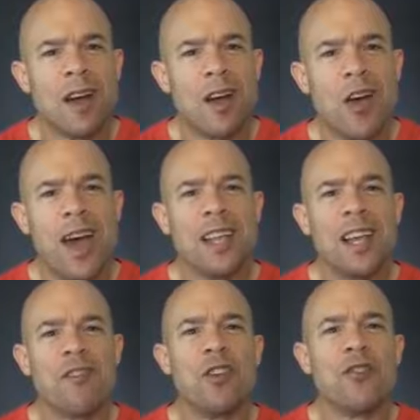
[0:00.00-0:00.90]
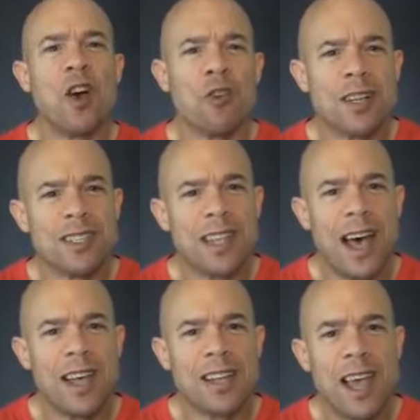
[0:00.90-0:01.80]
All right, if you notice
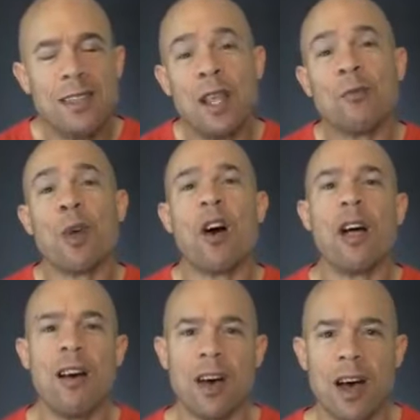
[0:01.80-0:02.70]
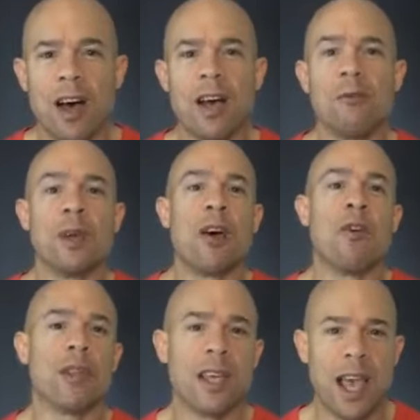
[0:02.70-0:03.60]
that, and then we all have we
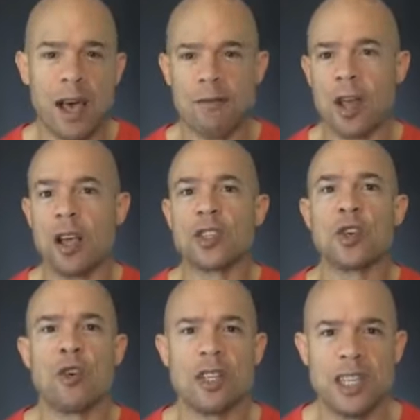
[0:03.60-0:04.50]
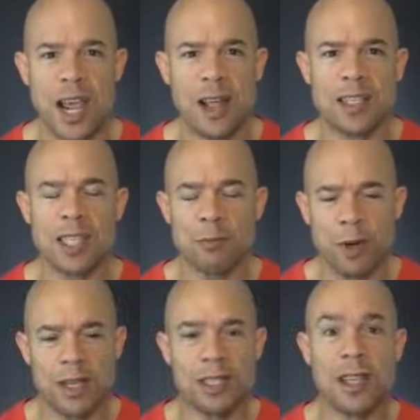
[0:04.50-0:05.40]
only have certain challenges,
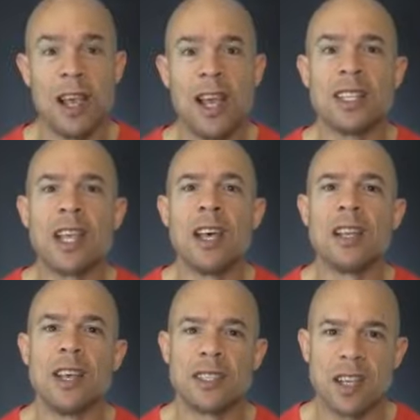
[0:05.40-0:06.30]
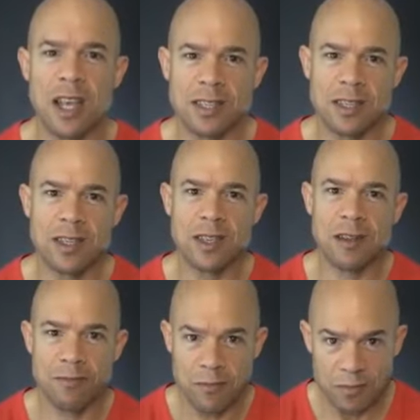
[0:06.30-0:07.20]
but it's
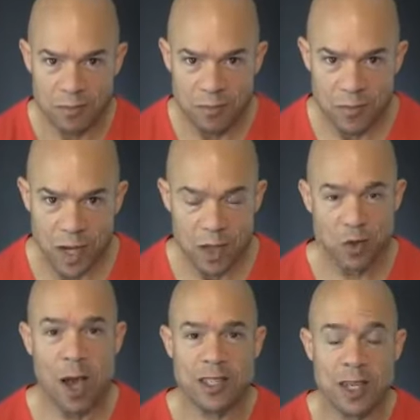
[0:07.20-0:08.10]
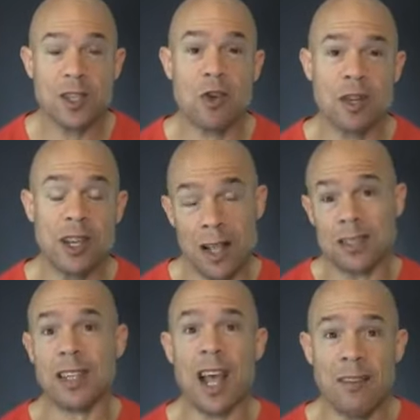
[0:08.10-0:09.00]
addressing certain
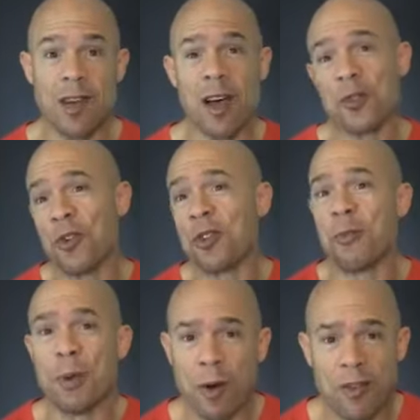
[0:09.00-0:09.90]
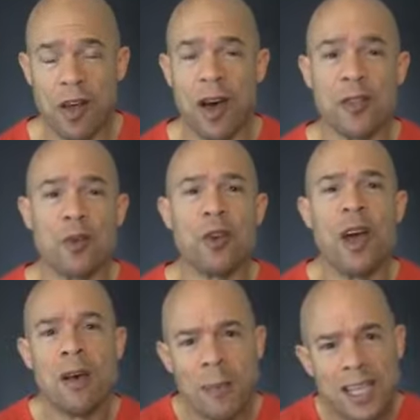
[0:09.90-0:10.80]
challenges that I've gone through, the people I've gone through,
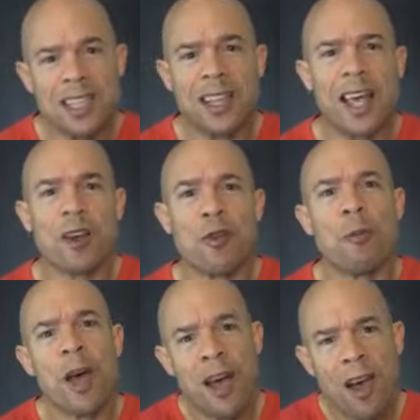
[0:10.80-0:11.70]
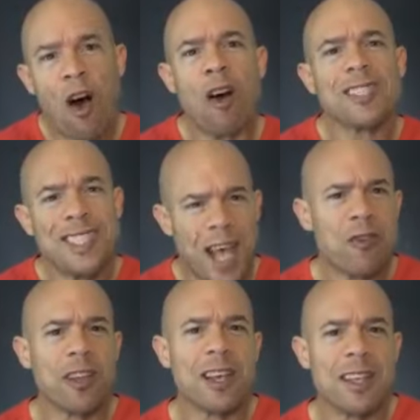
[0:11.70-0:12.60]
my select group, all
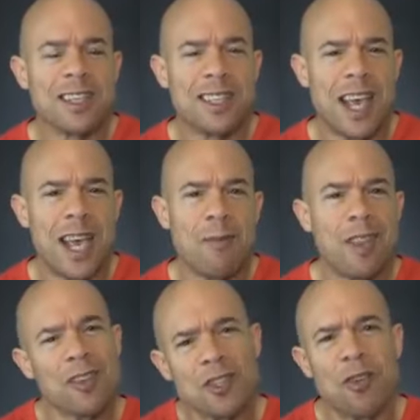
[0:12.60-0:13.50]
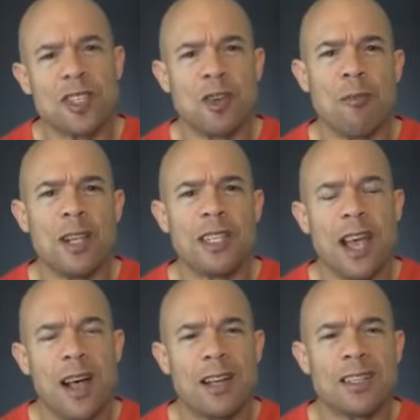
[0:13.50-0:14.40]
generally the same. There's only so many
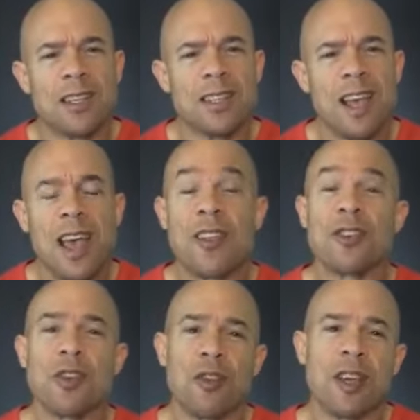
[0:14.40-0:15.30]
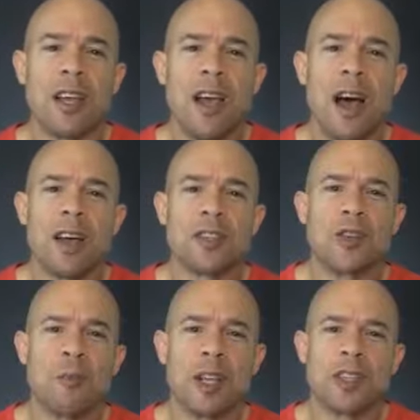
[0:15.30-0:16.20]
challenges, and there's only
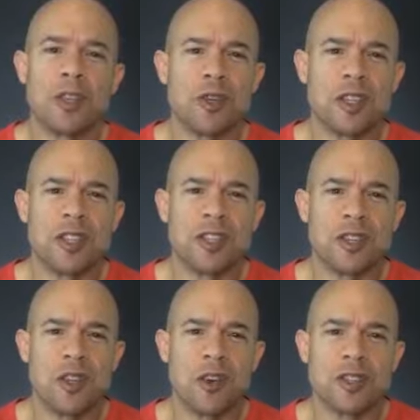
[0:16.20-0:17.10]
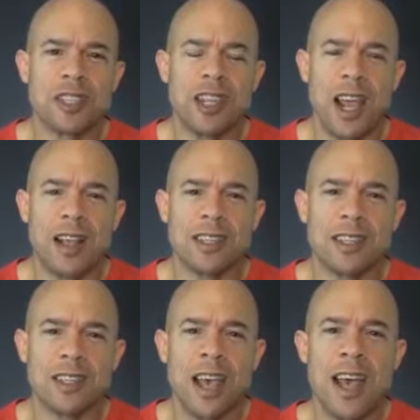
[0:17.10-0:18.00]
so many solutions to those
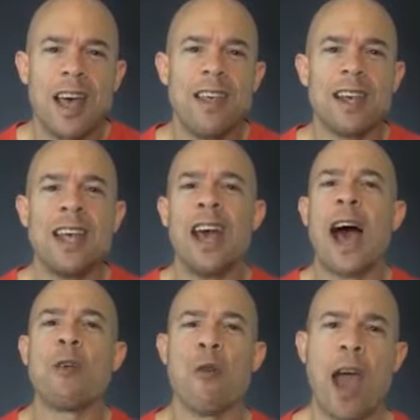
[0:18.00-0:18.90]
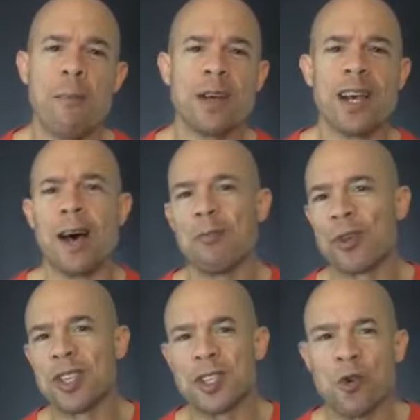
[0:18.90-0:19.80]
challenges. And then I wrap it up
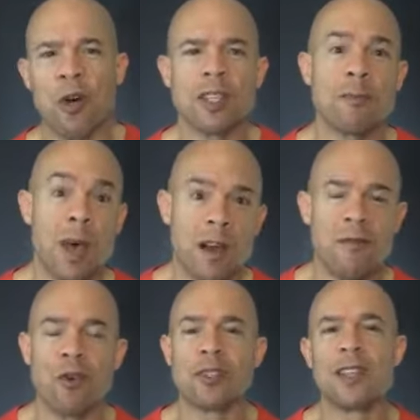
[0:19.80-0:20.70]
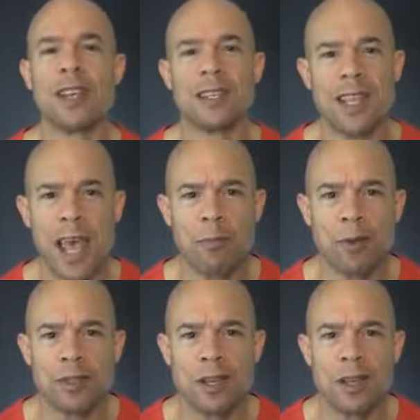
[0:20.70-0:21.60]
with the stories, the metaphors, the
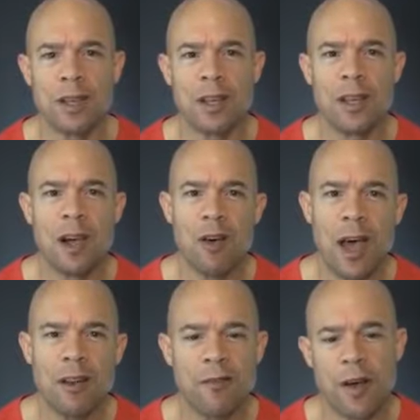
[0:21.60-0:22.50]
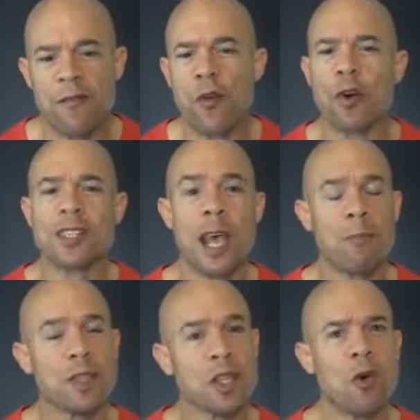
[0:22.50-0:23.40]
examples. All right. For
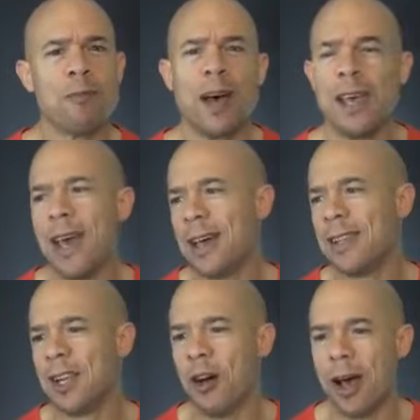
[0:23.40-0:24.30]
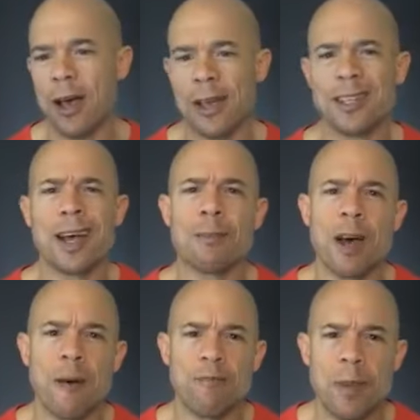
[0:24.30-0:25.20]
example, so in my head, you know, I talk
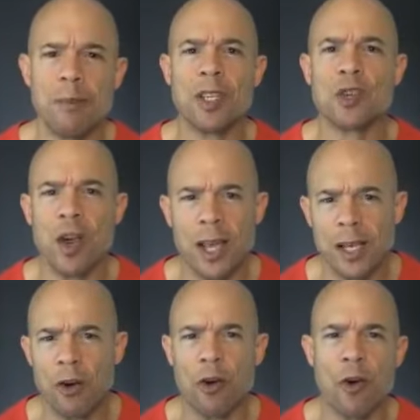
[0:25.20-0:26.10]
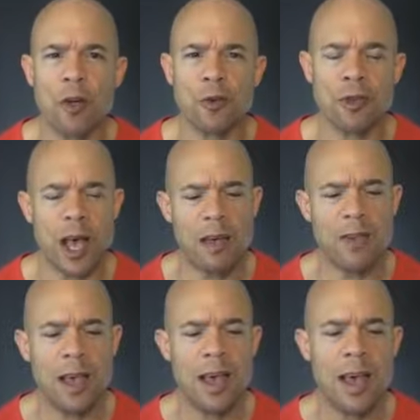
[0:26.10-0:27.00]
about maybe training or going through
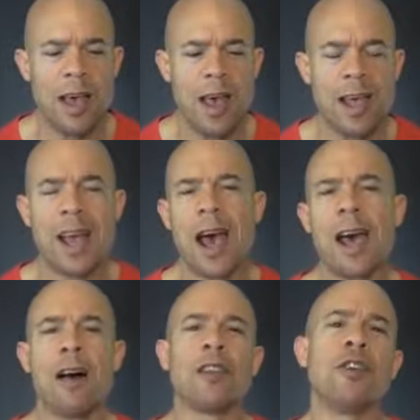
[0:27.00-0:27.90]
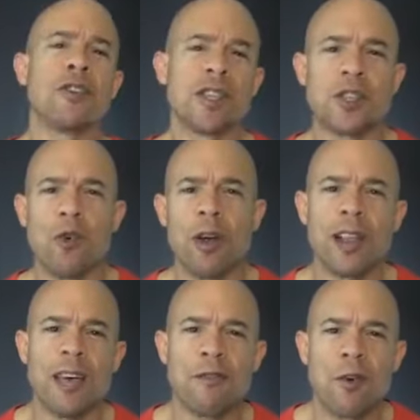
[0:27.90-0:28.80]
life, and I'll use a story
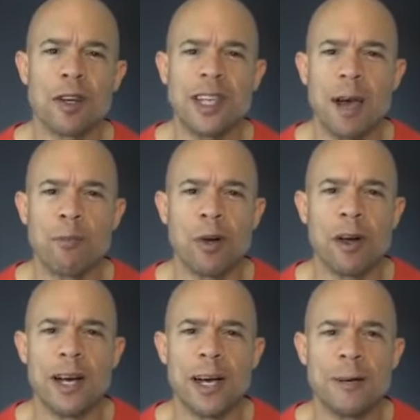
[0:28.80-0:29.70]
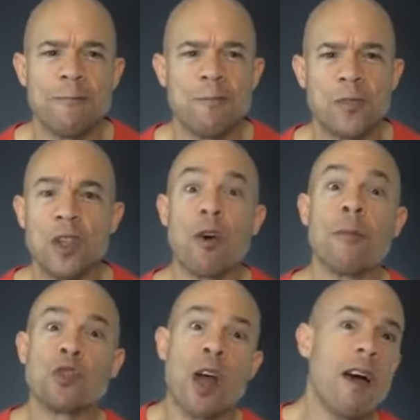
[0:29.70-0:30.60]
like, for example, you know,
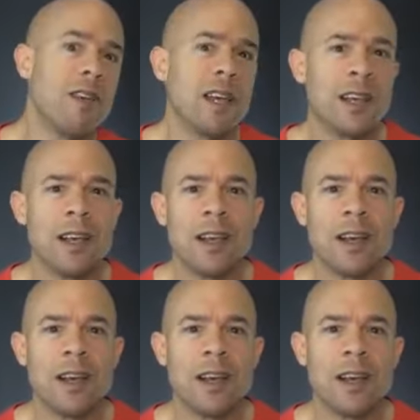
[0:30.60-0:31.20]
I'm driving.